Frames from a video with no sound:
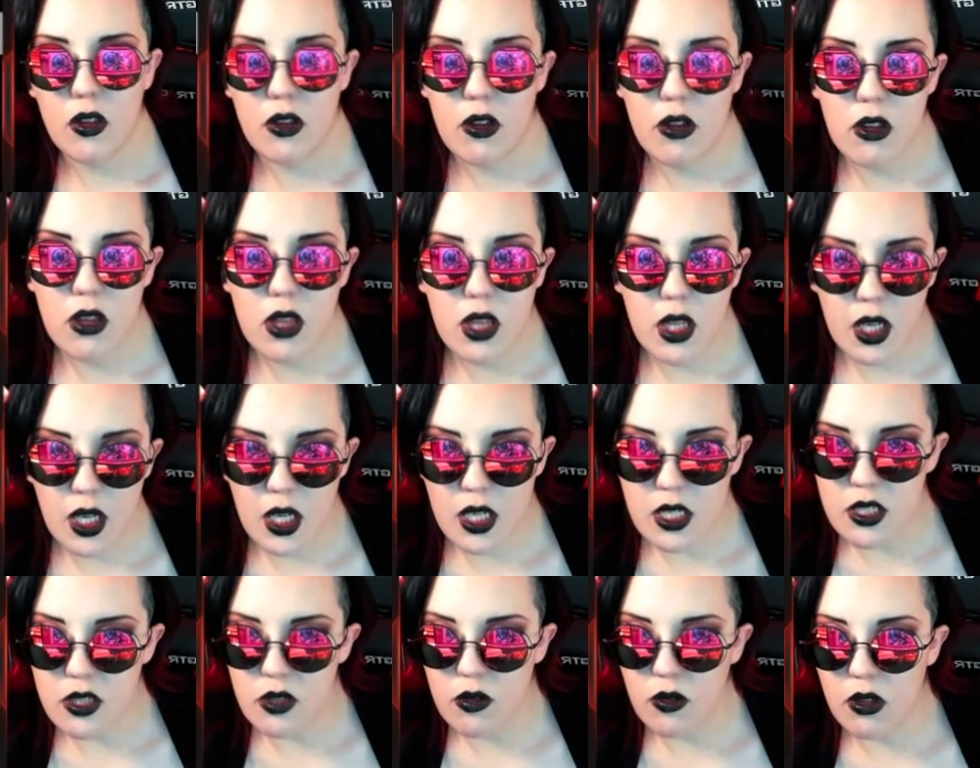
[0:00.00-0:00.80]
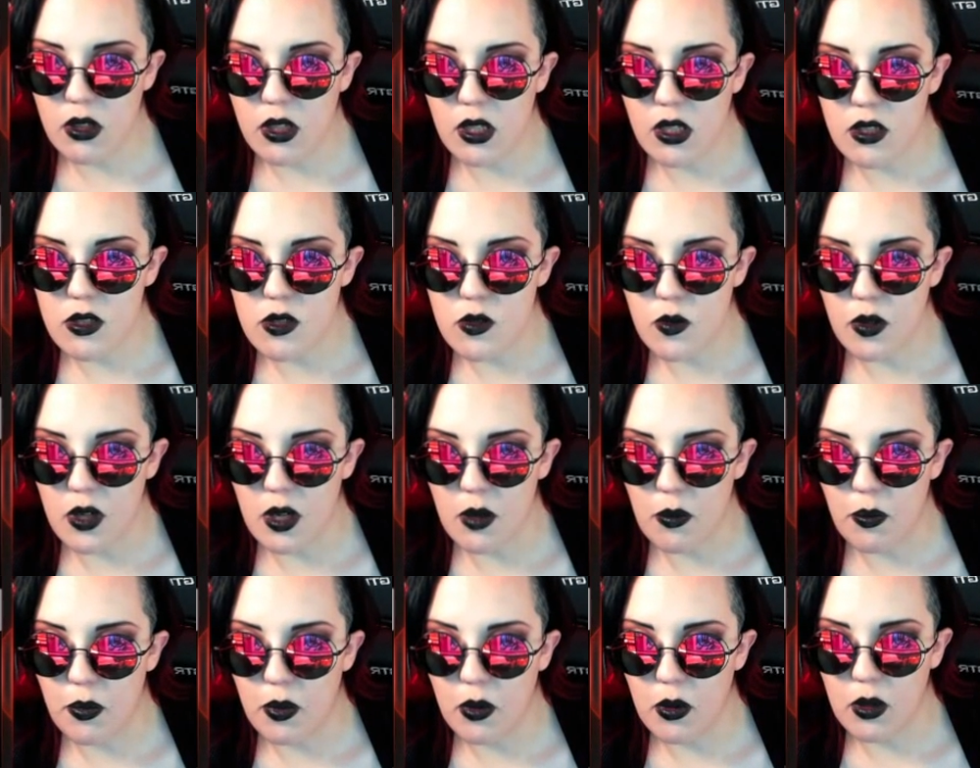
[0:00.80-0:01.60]
Now the only thing I do to these
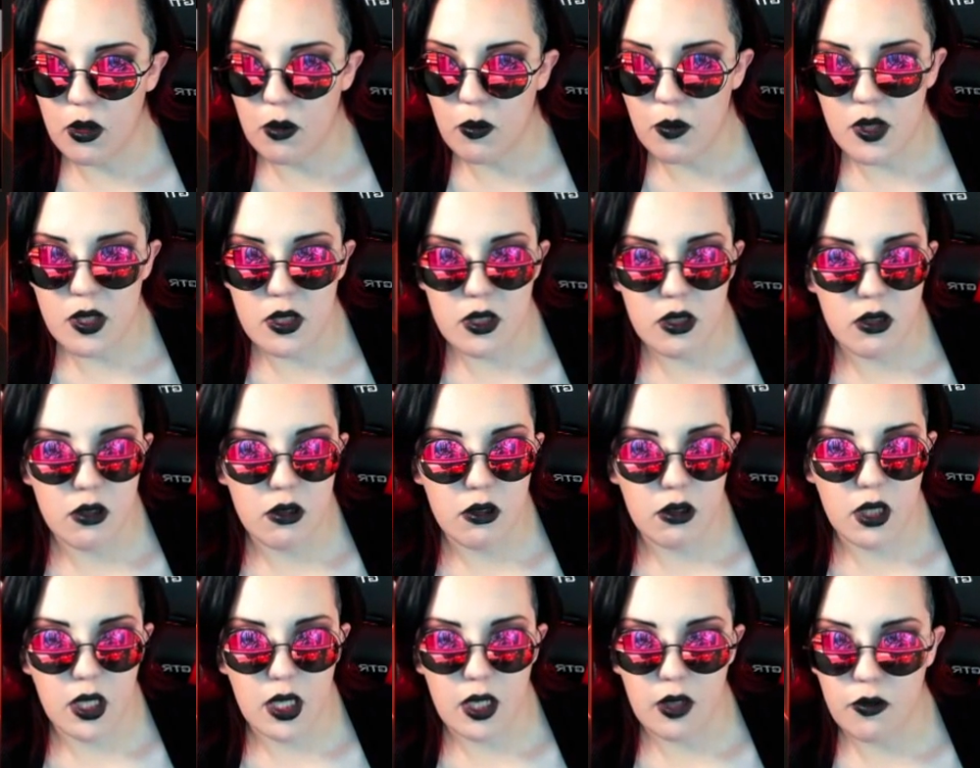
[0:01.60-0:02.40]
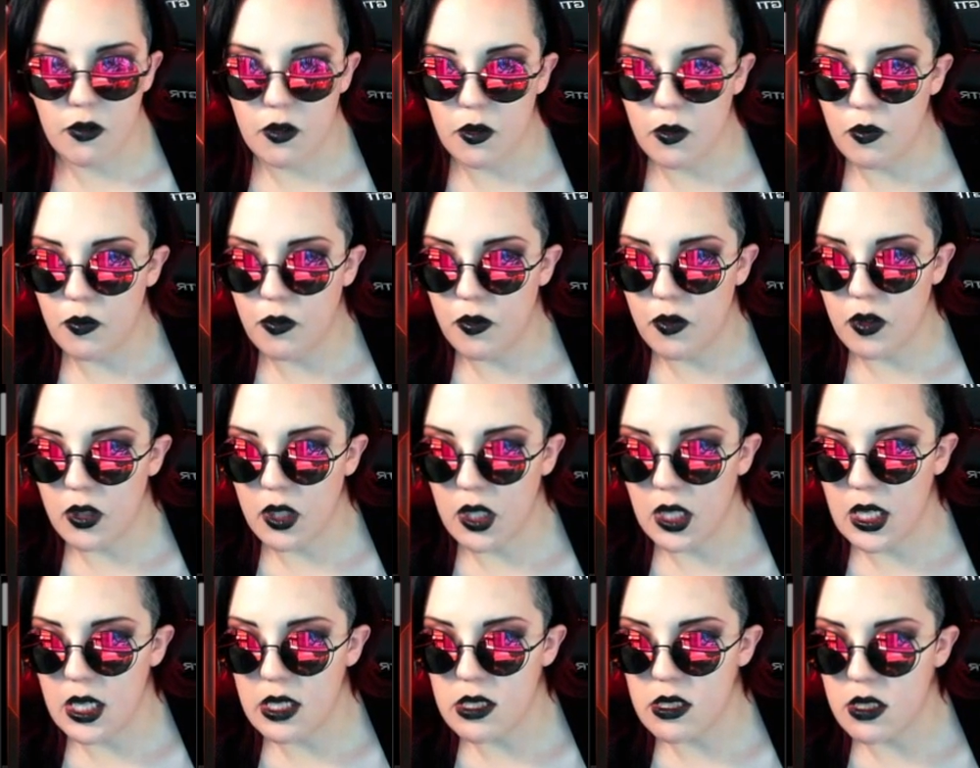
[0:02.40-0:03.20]
when I pull them into Lightroom for
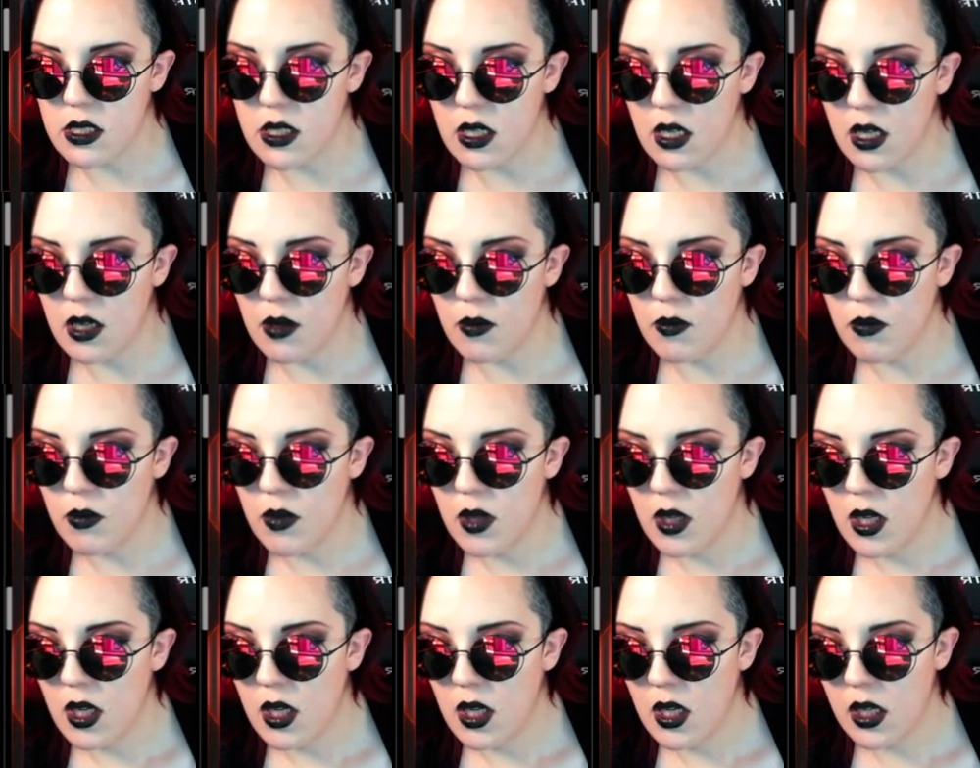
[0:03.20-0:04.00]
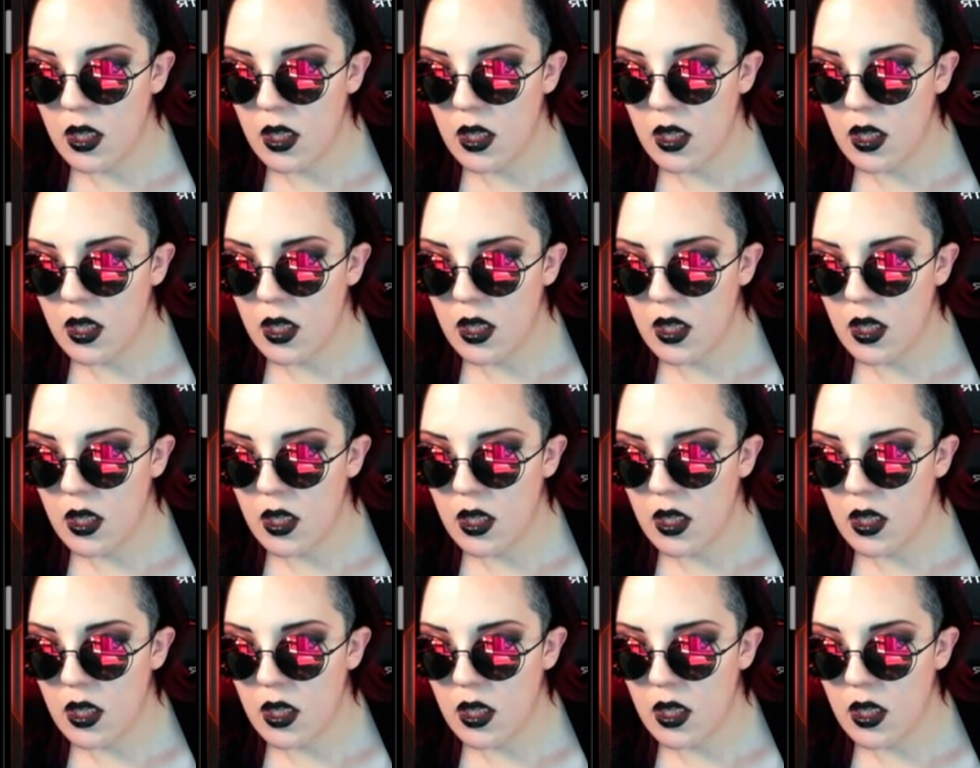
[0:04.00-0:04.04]
the last time,